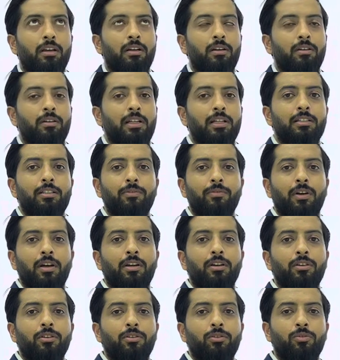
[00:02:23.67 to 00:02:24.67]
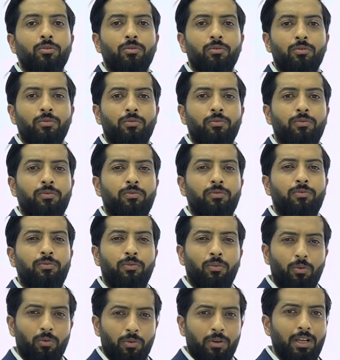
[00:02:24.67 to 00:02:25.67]
let's divide it into
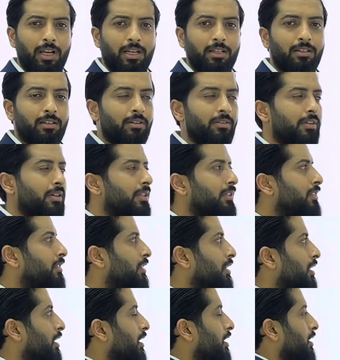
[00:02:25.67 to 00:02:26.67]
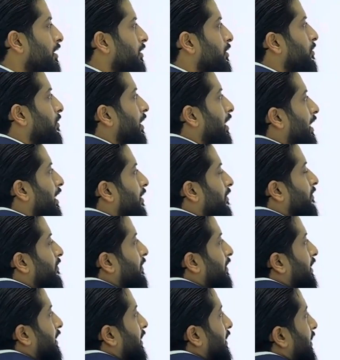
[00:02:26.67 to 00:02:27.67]
four categories. You have
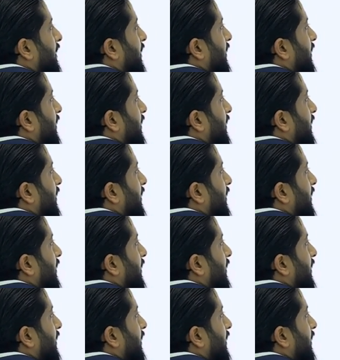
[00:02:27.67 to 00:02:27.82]
the